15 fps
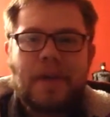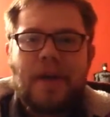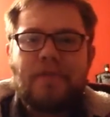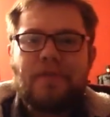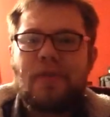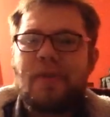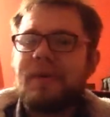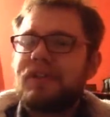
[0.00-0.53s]

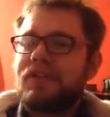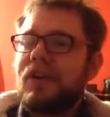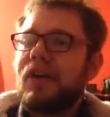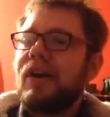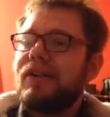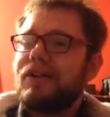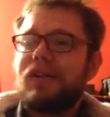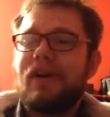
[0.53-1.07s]
for a
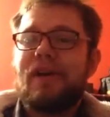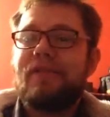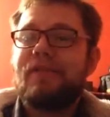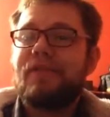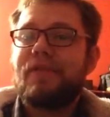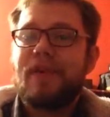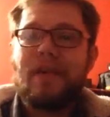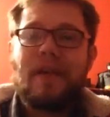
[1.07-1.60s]
start
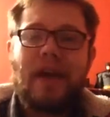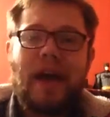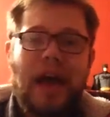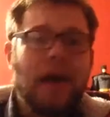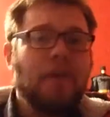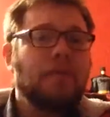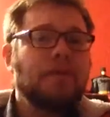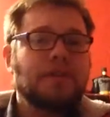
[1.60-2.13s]
off,
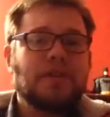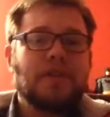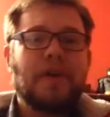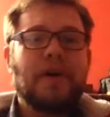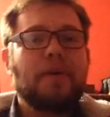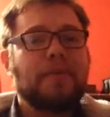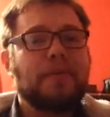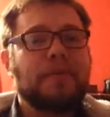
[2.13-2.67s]
how would you
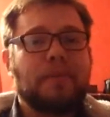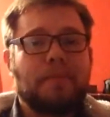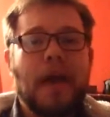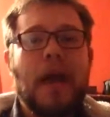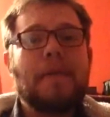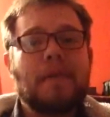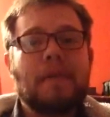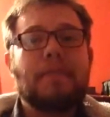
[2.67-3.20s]
know that the
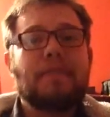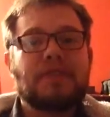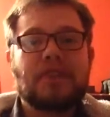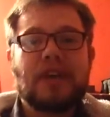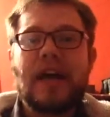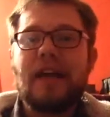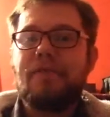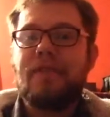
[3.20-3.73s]
baby would be
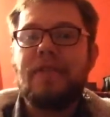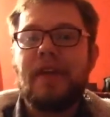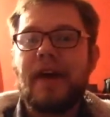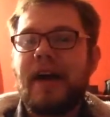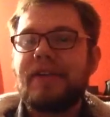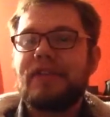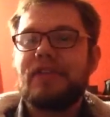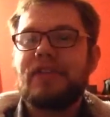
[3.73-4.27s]
safe in the
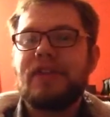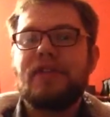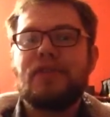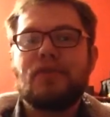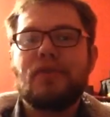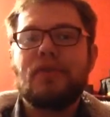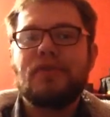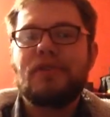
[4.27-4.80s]
hands of the
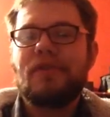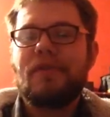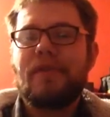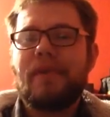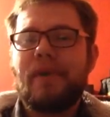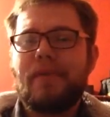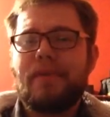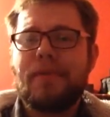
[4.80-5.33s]
abductor,
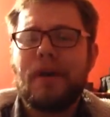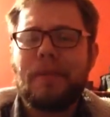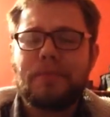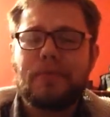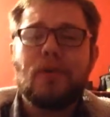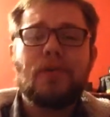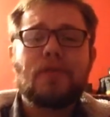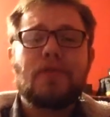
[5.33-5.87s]

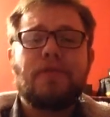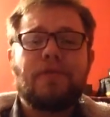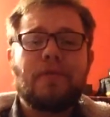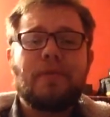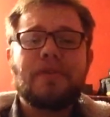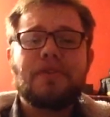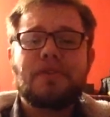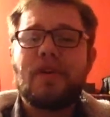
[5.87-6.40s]
abductor
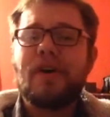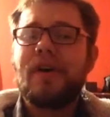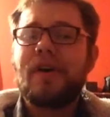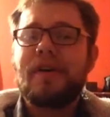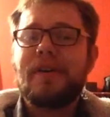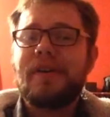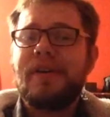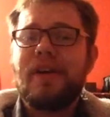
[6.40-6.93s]
for a
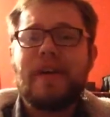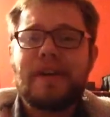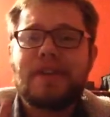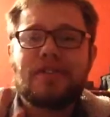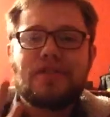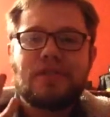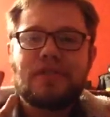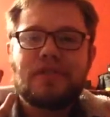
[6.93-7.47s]
start?
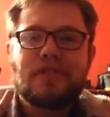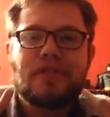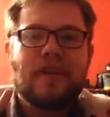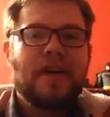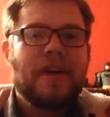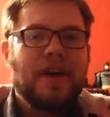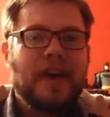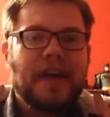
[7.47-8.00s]
It's just,
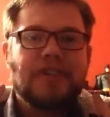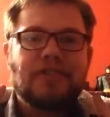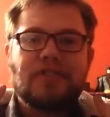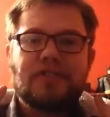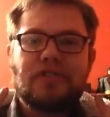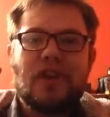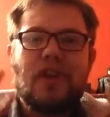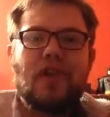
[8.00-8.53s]
it's
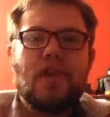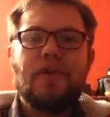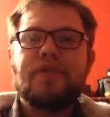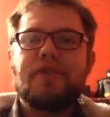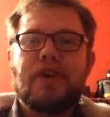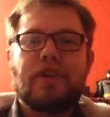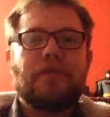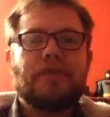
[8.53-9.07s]
just a
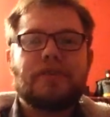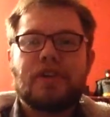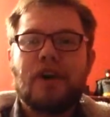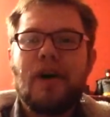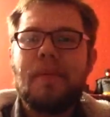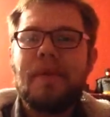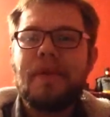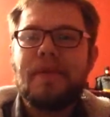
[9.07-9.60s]
ludicrous
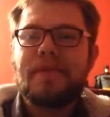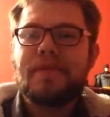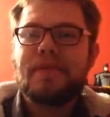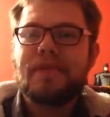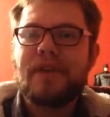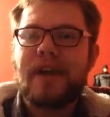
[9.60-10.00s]
comment.